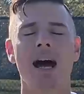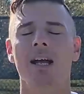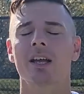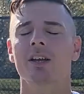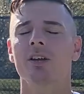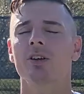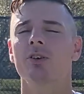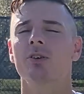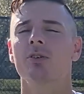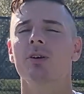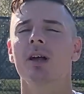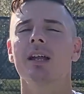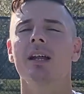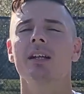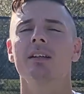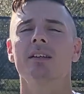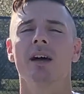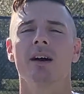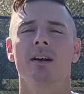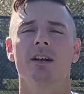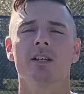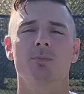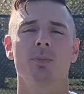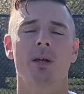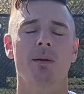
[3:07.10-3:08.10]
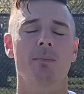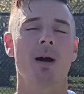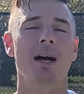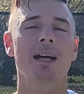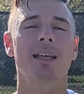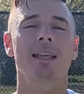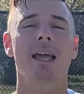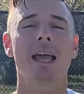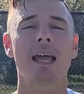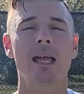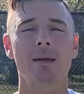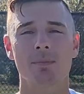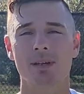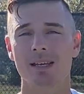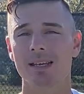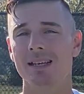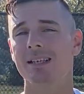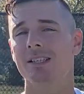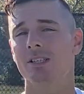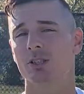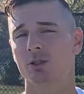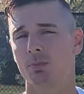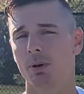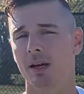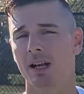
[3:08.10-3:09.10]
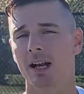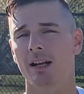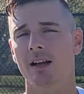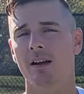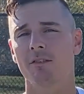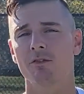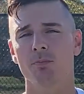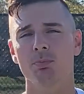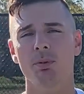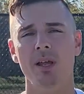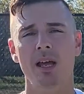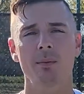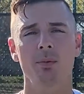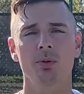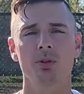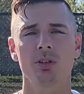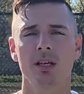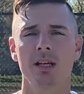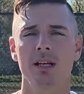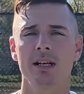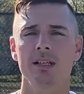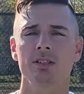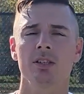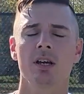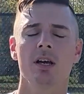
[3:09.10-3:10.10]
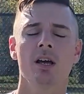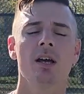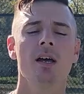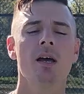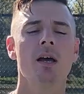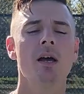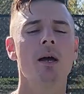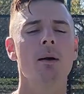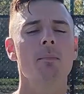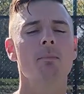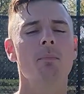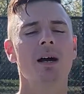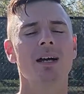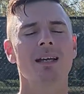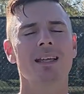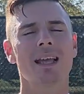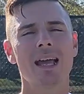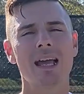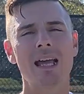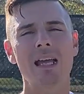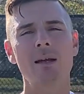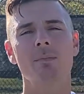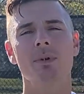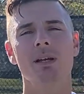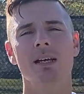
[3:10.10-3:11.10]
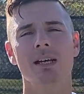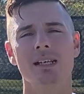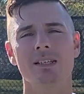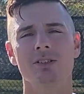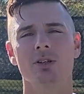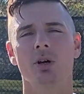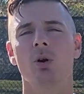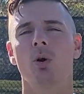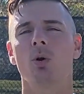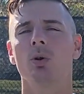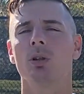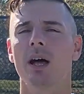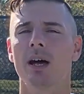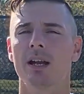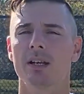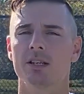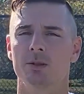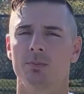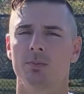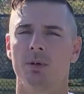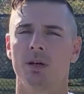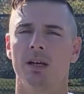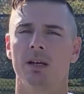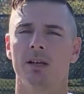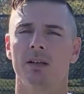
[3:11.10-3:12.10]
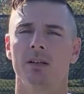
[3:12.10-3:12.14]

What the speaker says: can create a ton of spin. My game is spin. I come from table tennis. My game is a whole lot of spin.